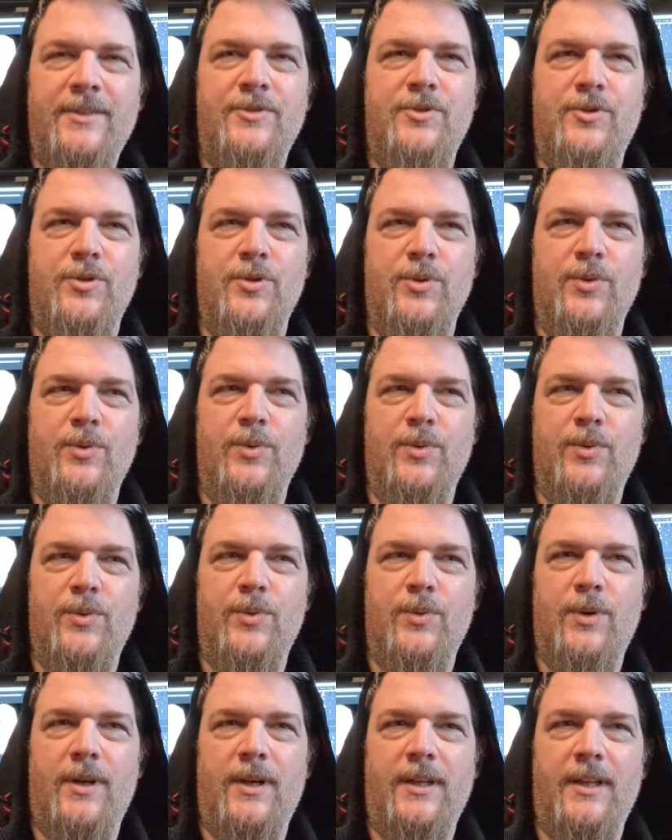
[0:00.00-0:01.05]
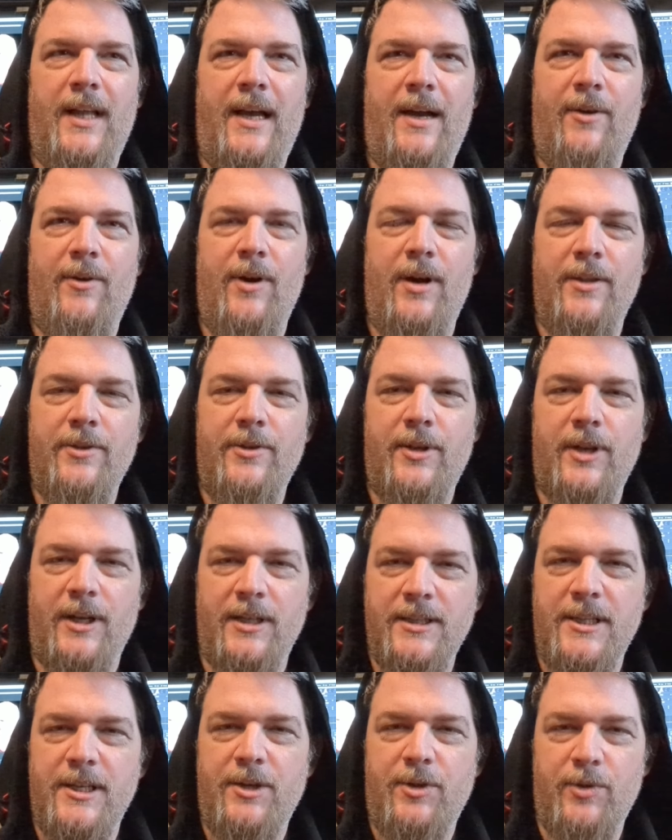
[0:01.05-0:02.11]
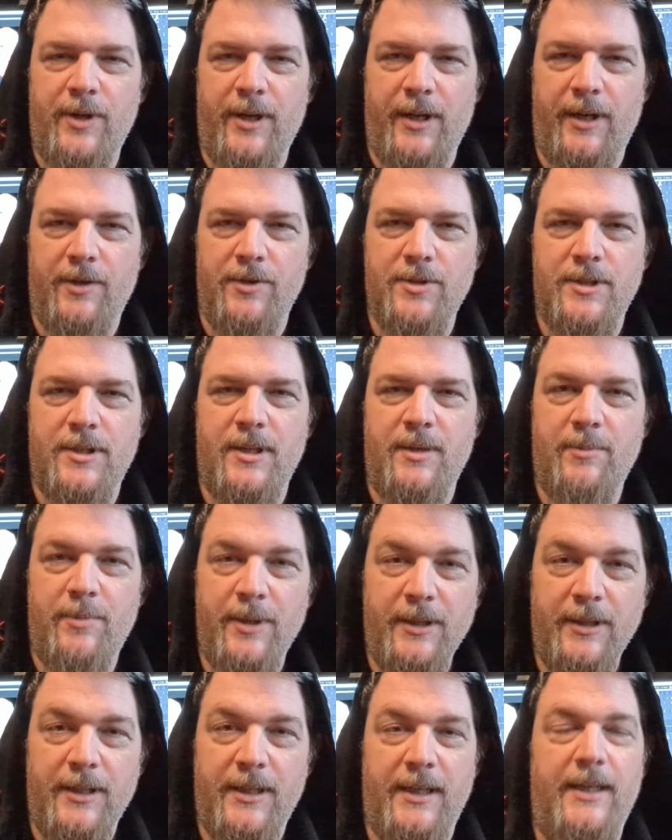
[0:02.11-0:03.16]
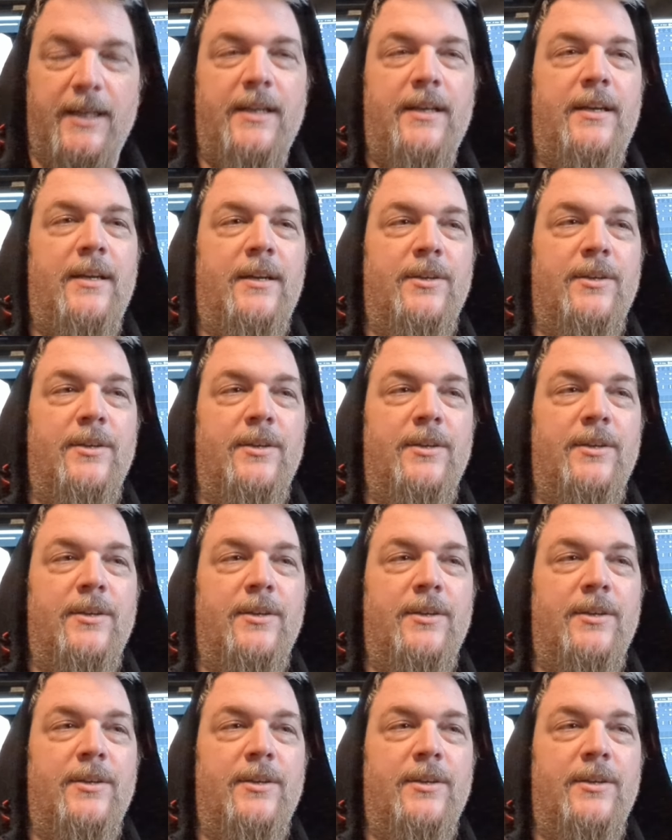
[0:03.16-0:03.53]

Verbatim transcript: to allow other content creators the ability